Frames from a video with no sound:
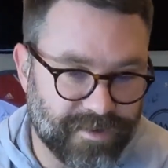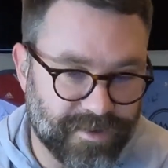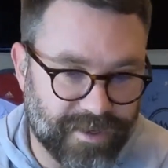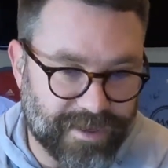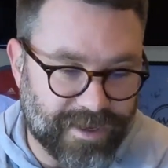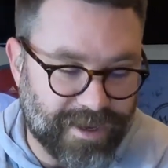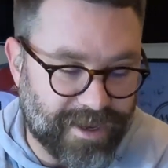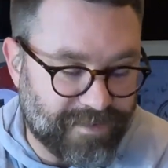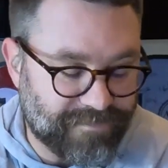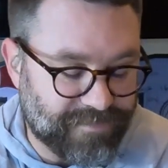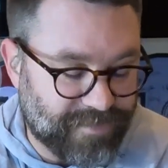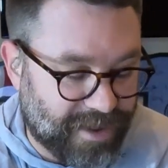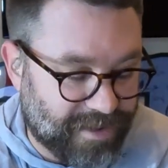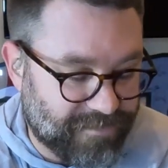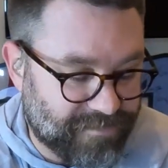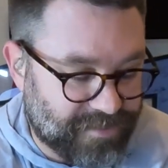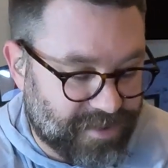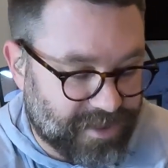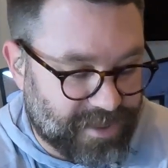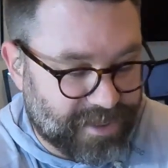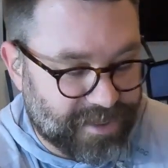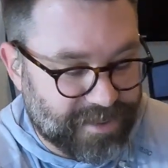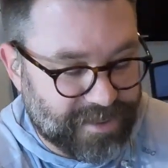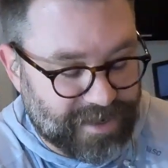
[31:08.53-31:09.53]
Like I've
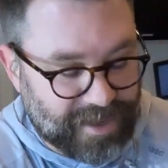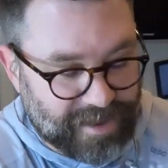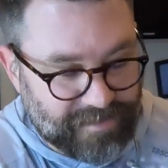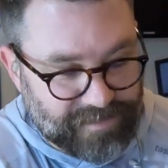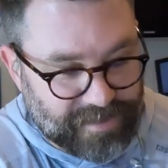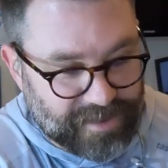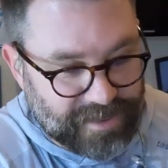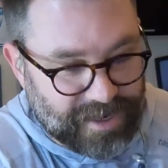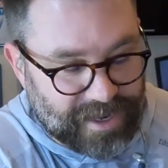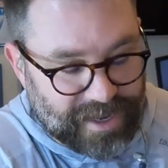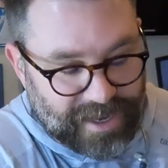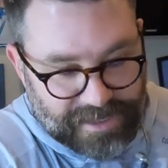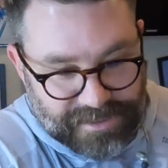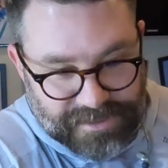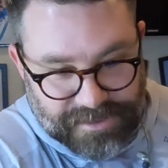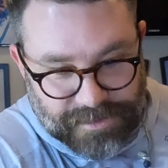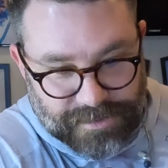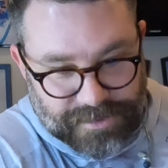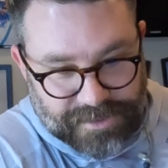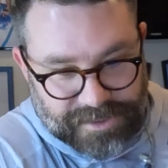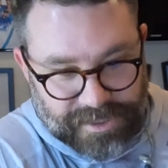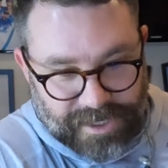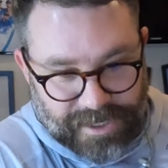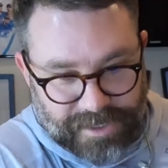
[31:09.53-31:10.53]
done high
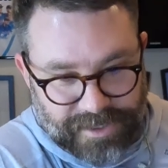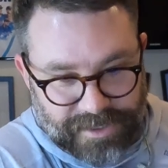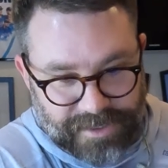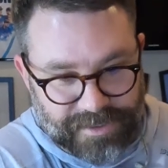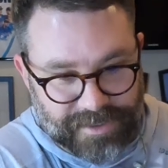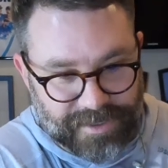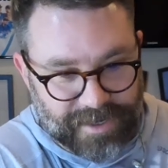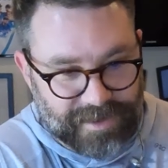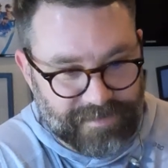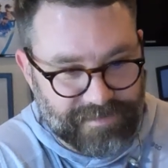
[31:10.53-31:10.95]
school soccer,